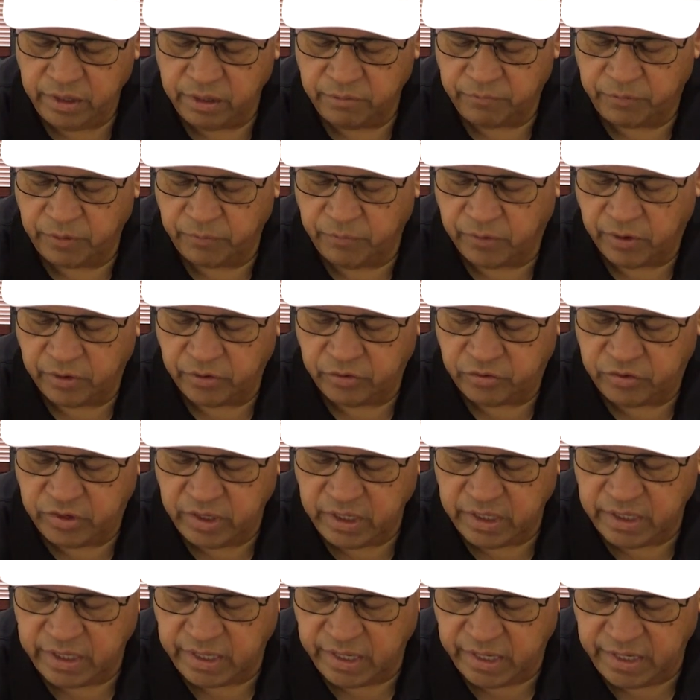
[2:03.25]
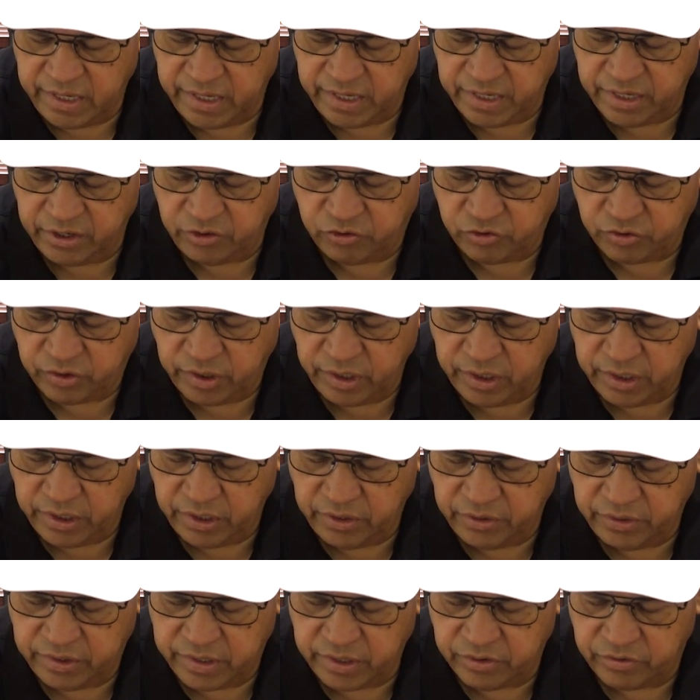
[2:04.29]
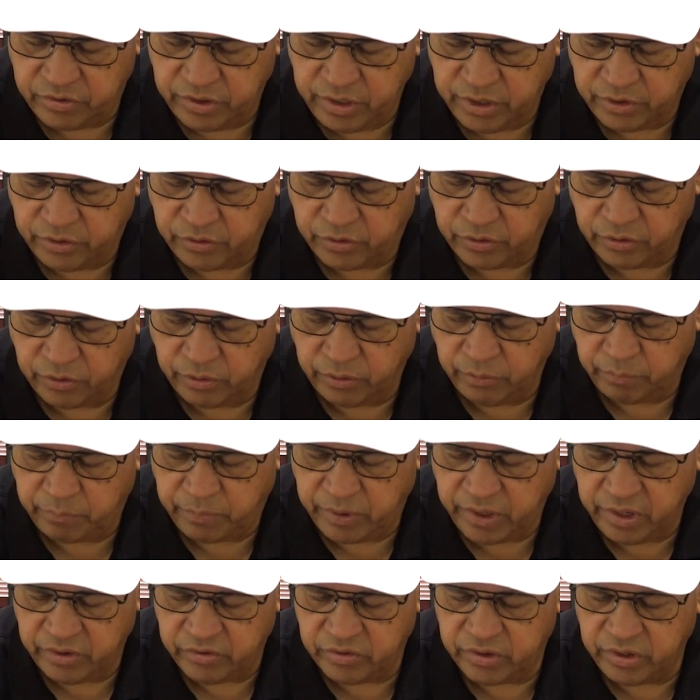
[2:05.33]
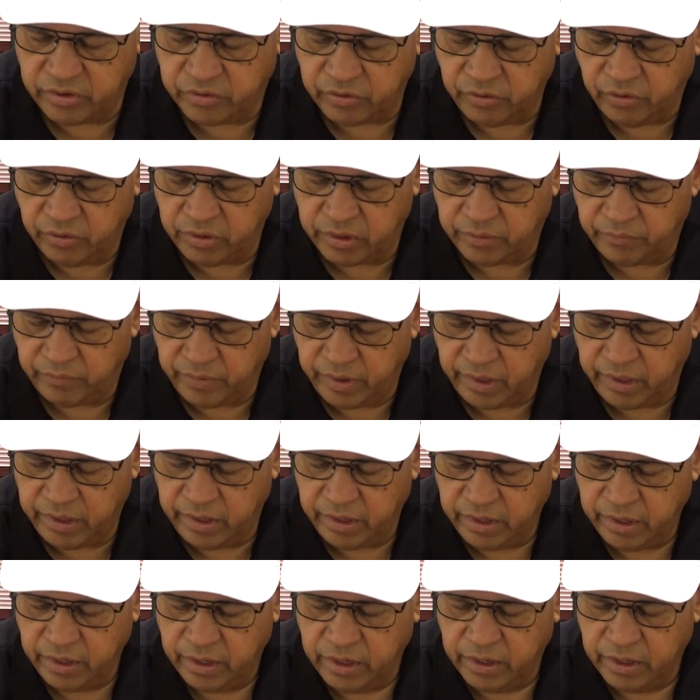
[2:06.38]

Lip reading: If you want to see the LED screen, you just need to press this all the way